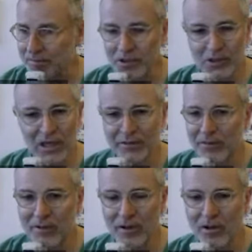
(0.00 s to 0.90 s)
You have
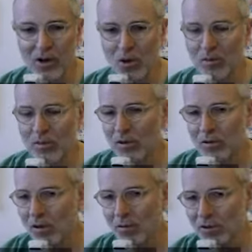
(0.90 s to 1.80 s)

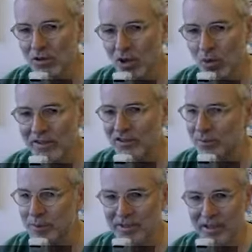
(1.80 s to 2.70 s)
almost always
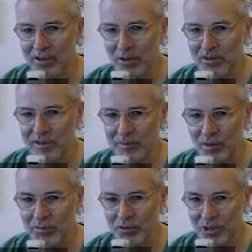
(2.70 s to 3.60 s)
spectacular
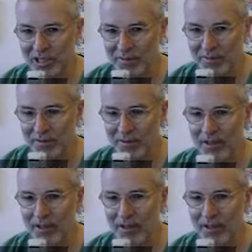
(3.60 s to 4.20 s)
symptoms relief.